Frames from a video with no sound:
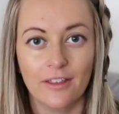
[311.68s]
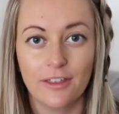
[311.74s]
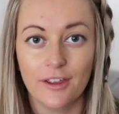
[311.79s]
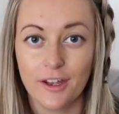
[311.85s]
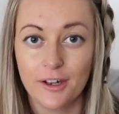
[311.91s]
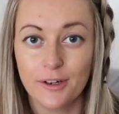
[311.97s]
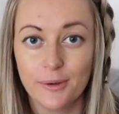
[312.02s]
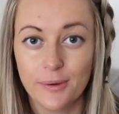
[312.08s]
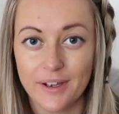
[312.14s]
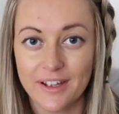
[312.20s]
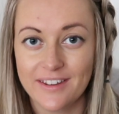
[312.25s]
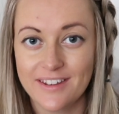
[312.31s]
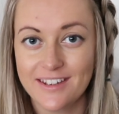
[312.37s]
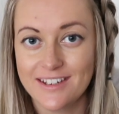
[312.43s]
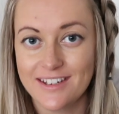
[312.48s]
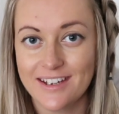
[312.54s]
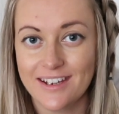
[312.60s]
Third
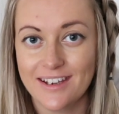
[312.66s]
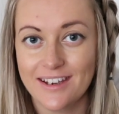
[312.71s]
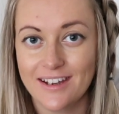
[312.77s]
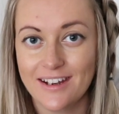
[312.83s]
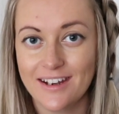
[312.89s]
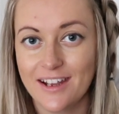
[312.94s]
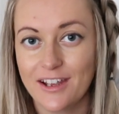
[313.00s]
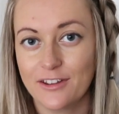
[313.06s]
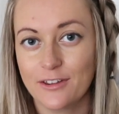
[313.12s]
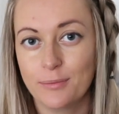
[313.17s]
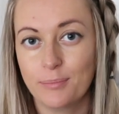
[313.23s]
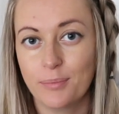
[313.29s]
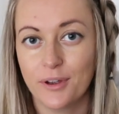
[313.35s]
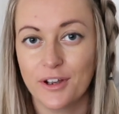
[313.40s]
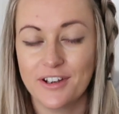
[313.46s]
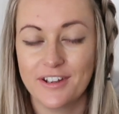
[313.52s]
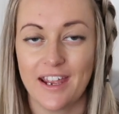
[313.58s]
question,
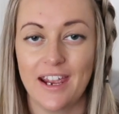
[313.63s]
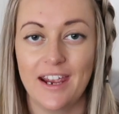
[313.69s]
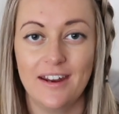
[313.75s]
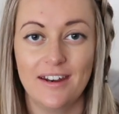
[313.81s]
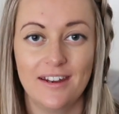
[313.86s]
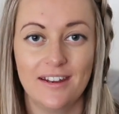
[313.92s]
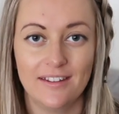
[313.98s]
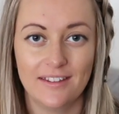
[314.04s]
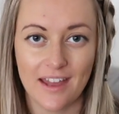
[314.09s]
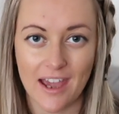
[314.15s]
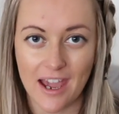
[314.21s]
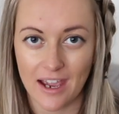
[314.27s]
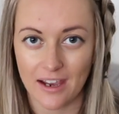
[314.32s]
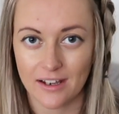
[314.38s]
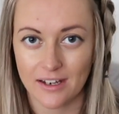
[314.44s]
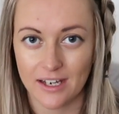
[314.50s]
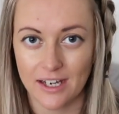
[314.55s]
spontaneous
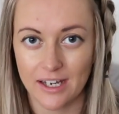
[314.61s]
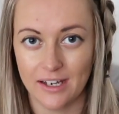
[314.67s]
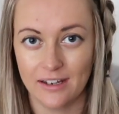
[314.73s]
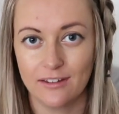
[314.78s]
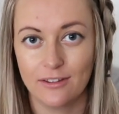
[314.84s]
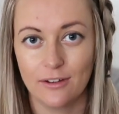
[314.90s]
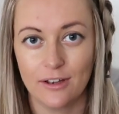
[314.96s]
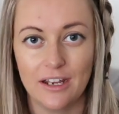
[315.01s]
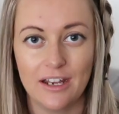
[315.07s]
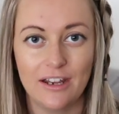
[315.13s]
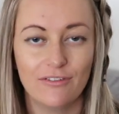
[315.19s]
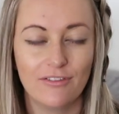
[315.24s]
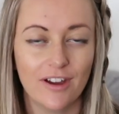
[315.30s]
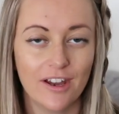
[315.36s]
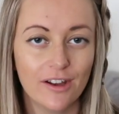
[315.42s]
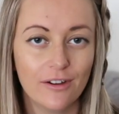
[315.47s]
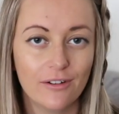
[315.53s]
acne. So
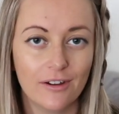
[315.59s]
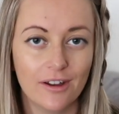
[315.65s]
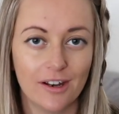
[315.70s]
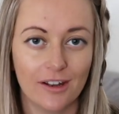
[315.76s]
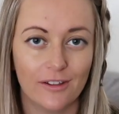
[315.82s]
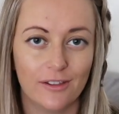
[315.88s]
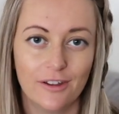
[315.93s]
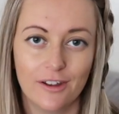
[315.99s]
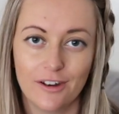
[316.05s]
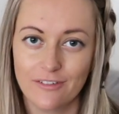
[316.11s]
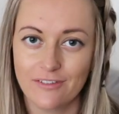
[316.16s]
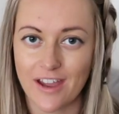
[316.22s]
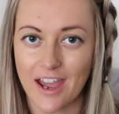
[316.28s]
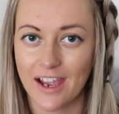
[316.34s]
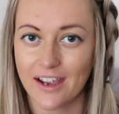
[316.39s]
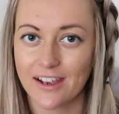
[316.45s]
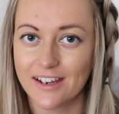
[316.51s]
if I got a lot of
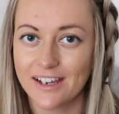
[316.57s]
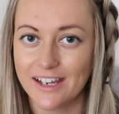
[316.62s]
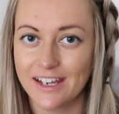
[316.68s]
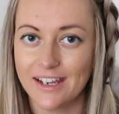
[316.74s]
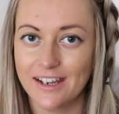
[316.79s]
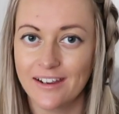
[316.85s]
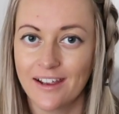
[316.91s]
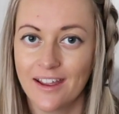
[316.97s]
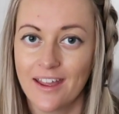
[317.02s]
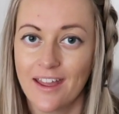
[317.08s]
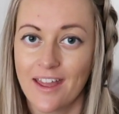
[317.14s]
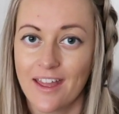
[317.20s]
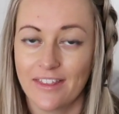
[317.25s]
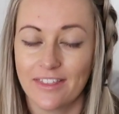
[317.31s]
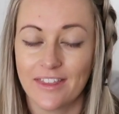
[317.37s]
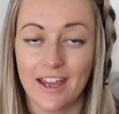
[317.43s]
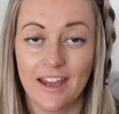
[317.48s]
acne,
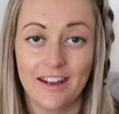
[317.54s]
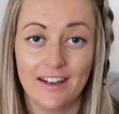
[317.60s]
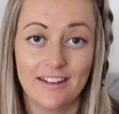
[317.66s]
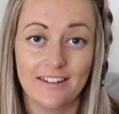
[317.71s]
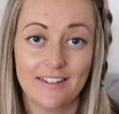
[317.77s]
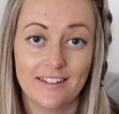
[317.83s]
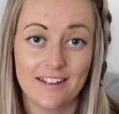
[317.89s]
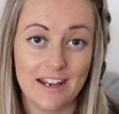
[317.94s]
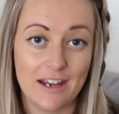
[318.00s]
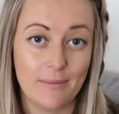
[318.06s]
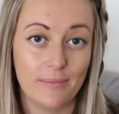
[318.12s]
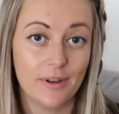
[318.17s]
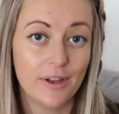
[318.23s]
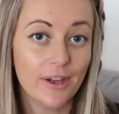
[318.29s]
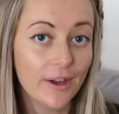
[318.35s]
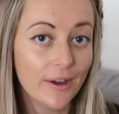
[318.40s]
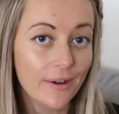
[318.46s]
that is
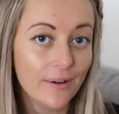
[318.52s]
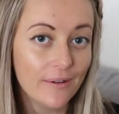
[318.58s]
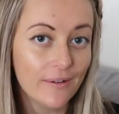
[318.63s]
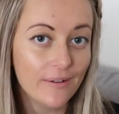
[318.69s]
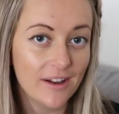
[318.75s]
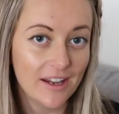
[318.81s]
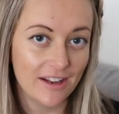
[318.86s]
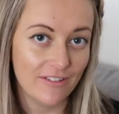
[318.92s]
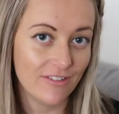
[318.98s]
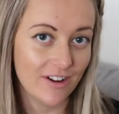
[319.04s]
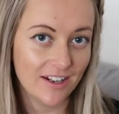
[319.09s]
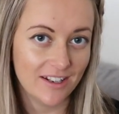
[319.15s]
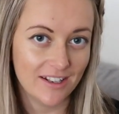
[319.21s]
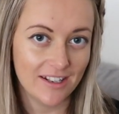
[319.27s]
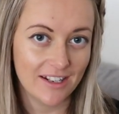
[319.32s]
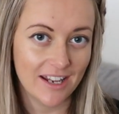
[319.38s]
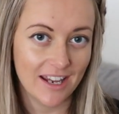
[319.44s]
team girl. If I
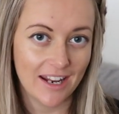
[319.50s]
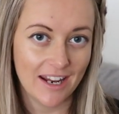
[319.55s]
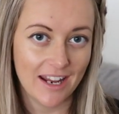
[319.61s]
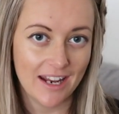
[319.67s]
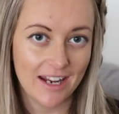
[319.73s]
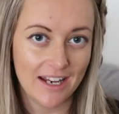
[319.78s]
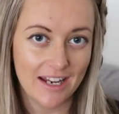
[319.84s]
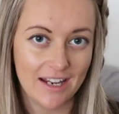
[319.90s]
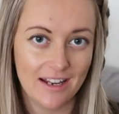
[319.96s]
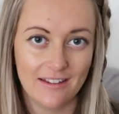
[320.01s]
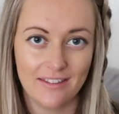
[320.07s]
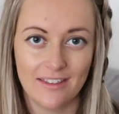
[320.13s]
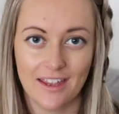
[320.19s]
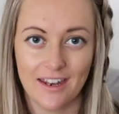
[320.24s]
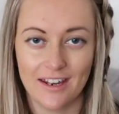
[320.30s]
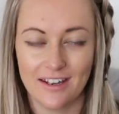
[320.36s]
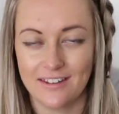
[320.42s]
didn't get any,
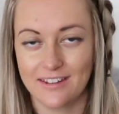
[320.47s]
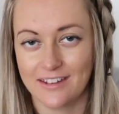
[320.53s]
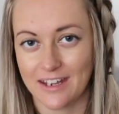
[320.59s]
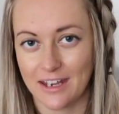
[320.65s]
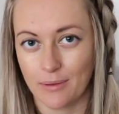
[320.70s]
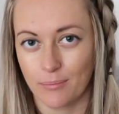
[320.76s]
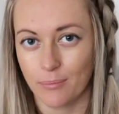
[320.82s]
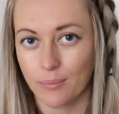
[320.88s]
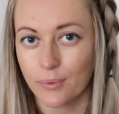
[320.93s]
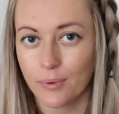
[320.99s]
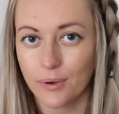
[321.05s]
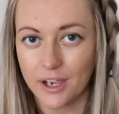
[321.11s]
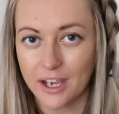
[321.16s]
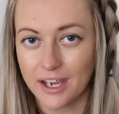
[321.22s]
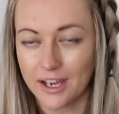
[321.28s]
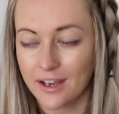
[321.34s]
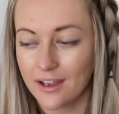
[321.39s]
then it's team
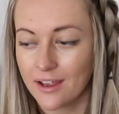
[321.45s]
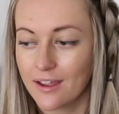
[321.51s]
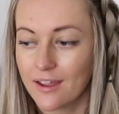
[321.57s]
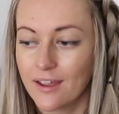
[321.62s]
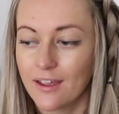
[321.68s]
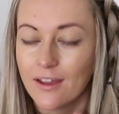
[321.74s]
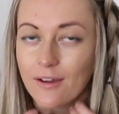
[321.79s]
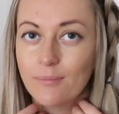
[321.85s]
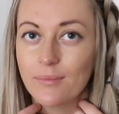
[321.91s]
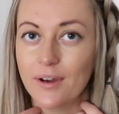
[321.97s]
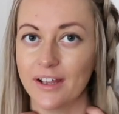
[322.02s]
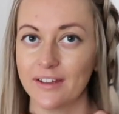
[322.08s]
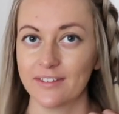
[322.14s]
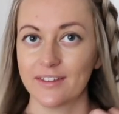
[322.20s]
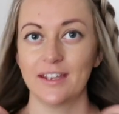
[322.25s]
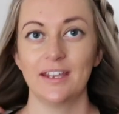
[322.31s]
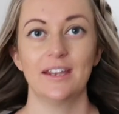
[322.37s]
boy. My
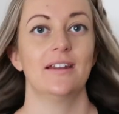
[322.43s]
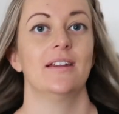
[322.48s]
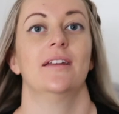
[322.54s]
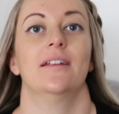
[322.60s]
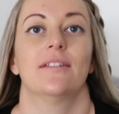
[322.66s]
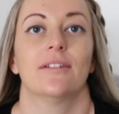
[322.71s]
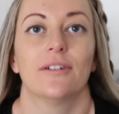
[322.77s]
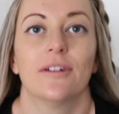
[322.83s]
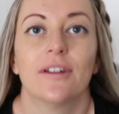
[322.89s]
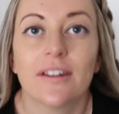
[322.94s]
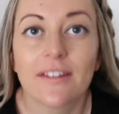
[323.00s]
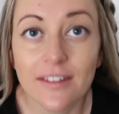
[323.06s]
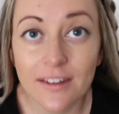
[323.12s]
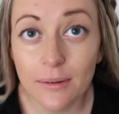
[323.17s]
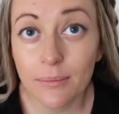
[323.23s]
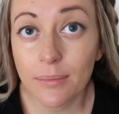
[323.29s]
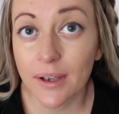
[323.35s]
skin has
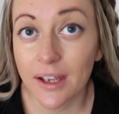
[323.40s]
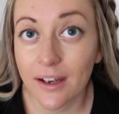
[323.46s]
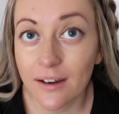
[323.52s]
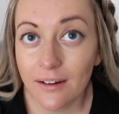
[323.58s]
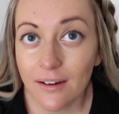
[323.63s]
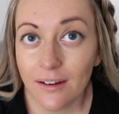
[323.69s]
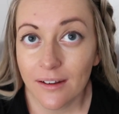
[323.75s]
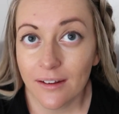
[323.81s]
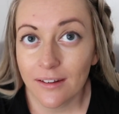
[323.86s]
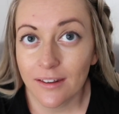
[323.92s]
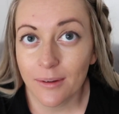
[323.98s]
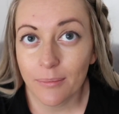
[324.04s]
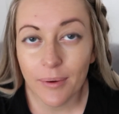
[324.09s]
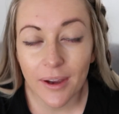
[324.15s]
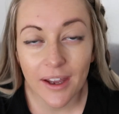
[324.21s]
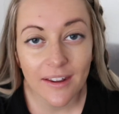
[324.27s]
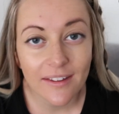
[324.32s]
honestly been the
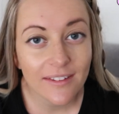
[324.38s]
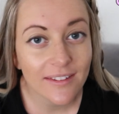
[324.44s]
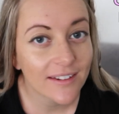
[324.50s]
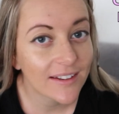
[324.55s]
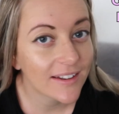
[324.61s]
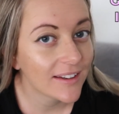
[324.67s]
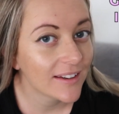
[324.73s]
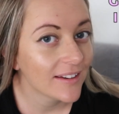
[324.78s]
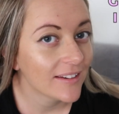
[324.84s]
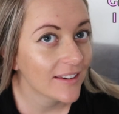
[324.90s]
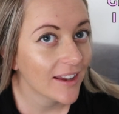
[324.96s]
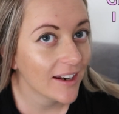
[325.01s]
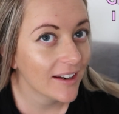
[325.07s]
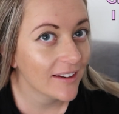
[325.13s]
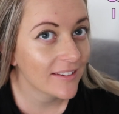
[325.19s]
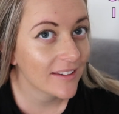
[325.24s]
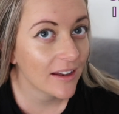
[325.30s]
best
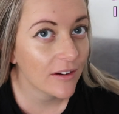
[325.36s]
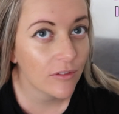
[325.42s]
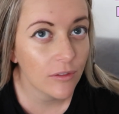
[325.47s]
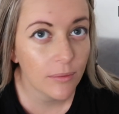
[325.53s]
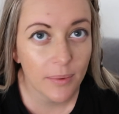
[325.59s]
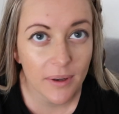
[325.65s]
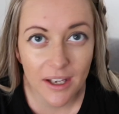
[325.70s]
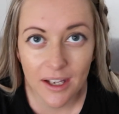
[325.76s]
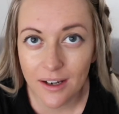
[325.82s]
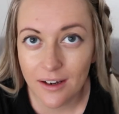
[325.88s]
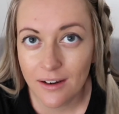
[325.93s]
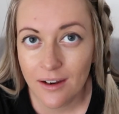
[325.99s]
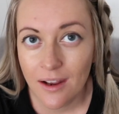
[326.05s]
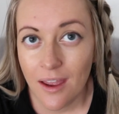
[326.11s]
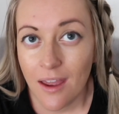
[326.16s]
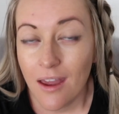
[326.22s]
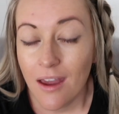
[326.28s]
that it's ever been.